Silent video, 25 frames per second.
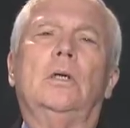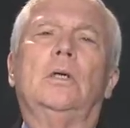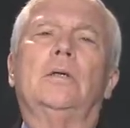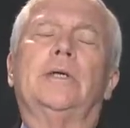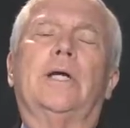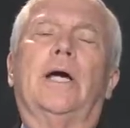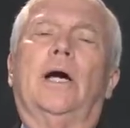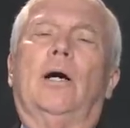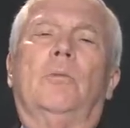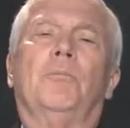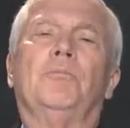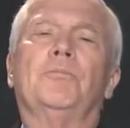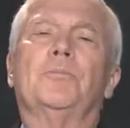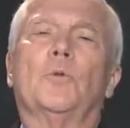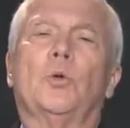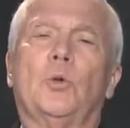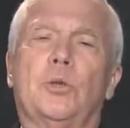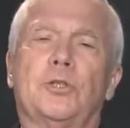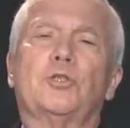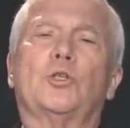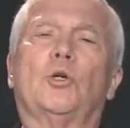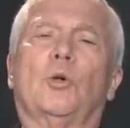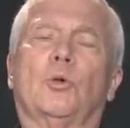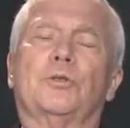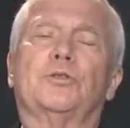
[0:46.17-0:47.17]
Now,
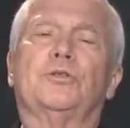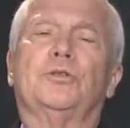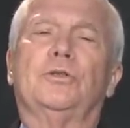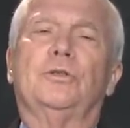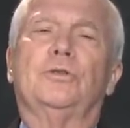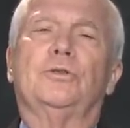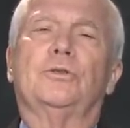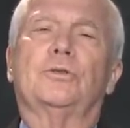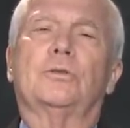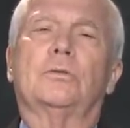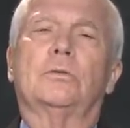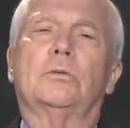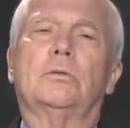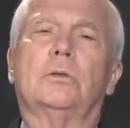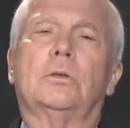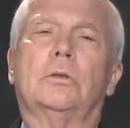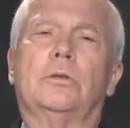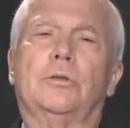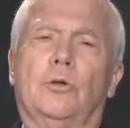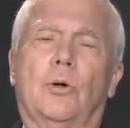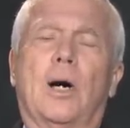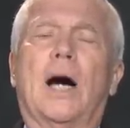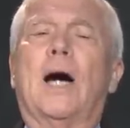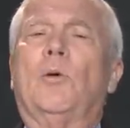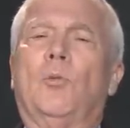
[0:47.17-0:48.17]
which courses
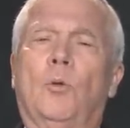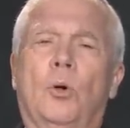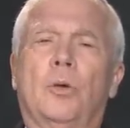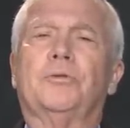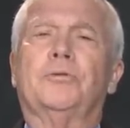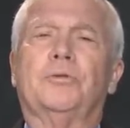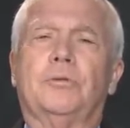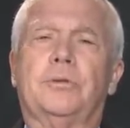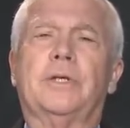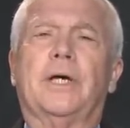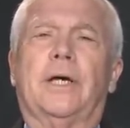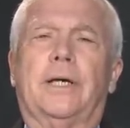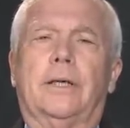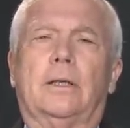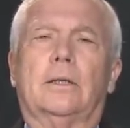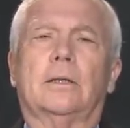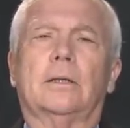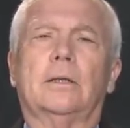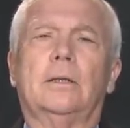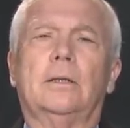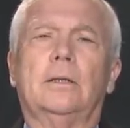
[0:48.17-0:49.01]
do I want to take?